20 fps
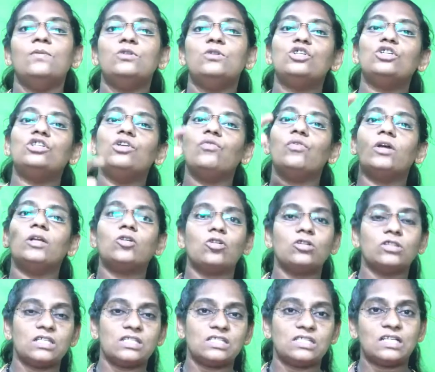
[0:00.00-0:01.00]
So they work on
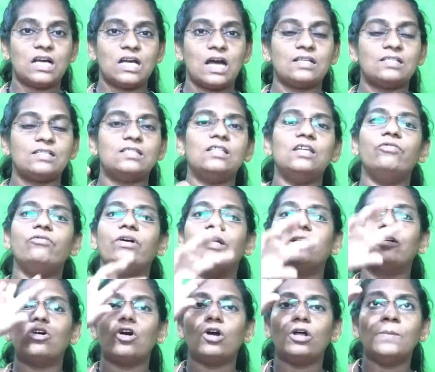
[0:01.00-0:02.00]
the stars, they
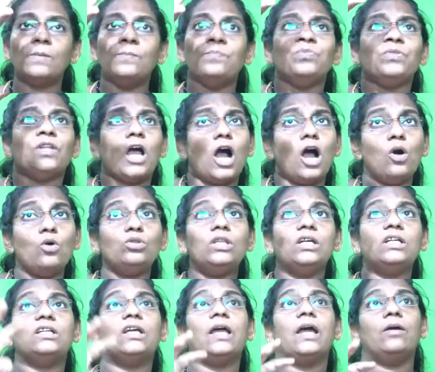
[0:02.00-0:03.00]
work on how
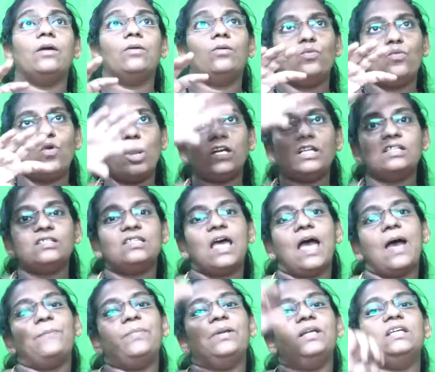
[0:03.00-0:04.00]
what is
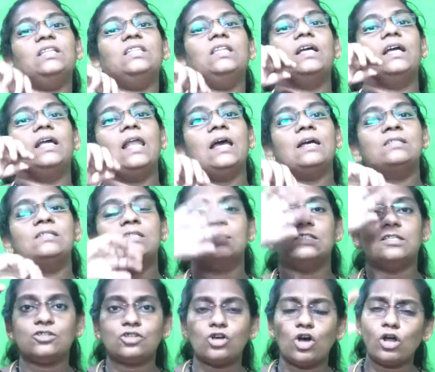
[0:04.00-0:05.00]
happening in the galaxies.
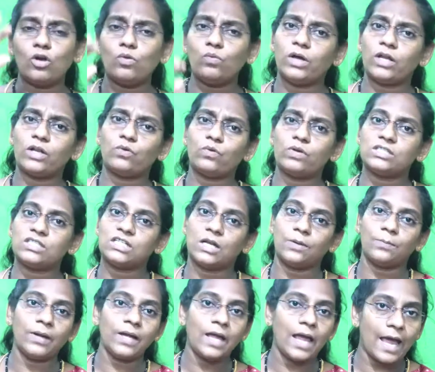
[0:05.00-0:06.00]
These all work was done
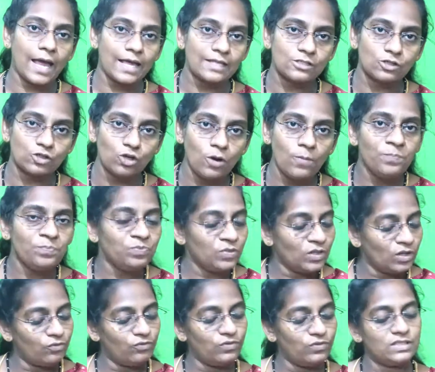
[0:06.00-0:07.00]
by
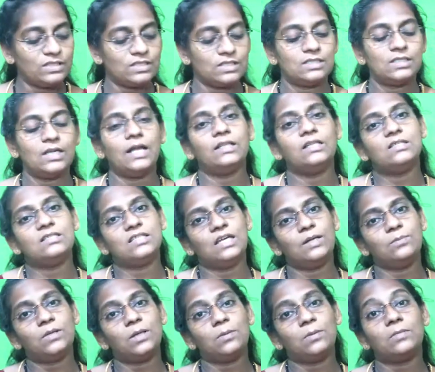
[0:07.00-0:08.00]
astrophysicists. At the
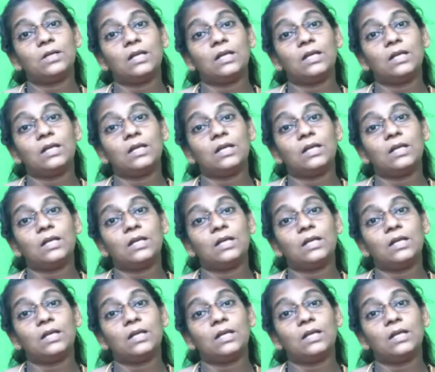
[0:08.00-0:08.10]
same time,